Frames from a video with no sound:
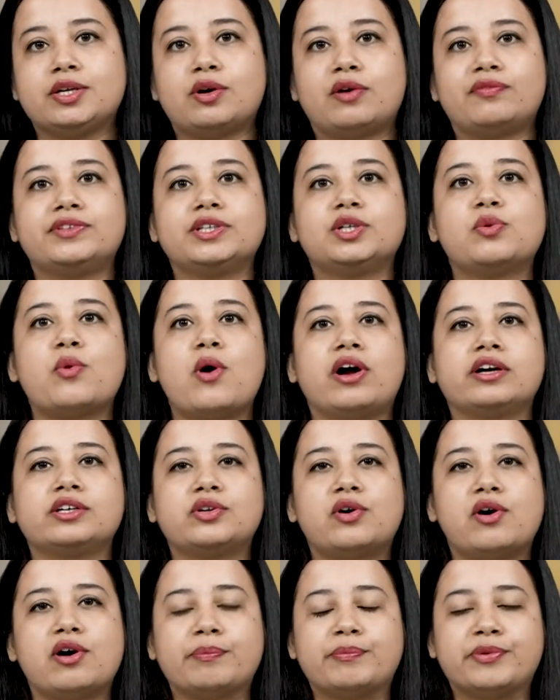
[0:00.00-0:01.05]
of the
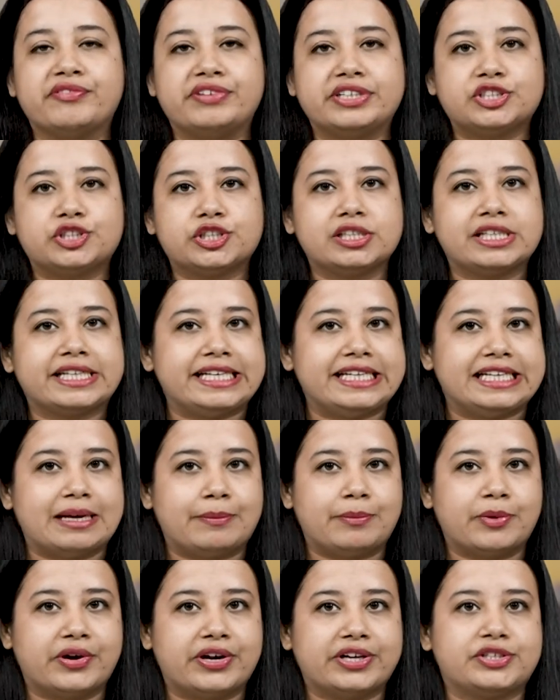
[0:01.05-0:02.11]
Guangdong Provincial Key
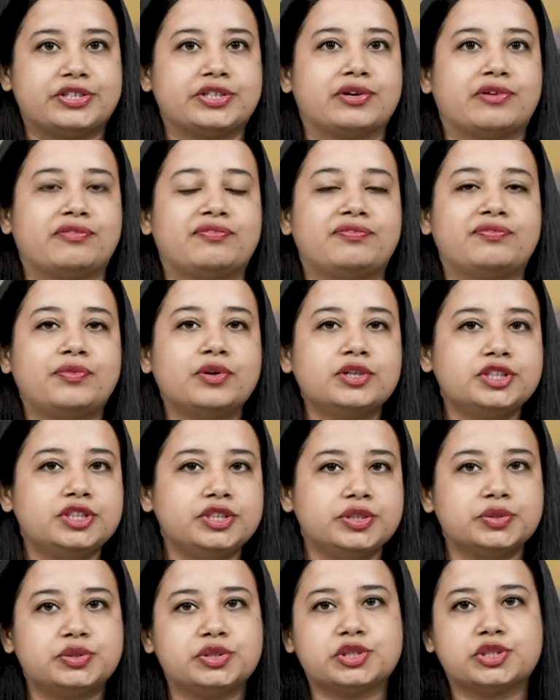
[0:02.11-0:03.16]
Laboratory of Food,
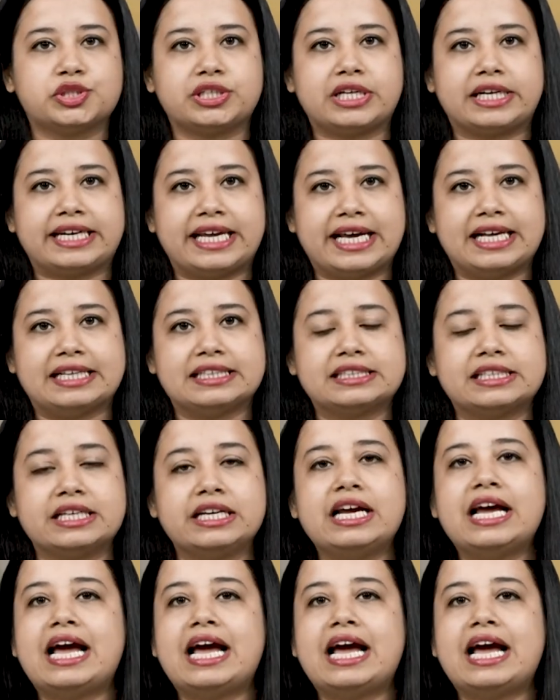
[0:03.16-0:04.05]
Nutrition and Health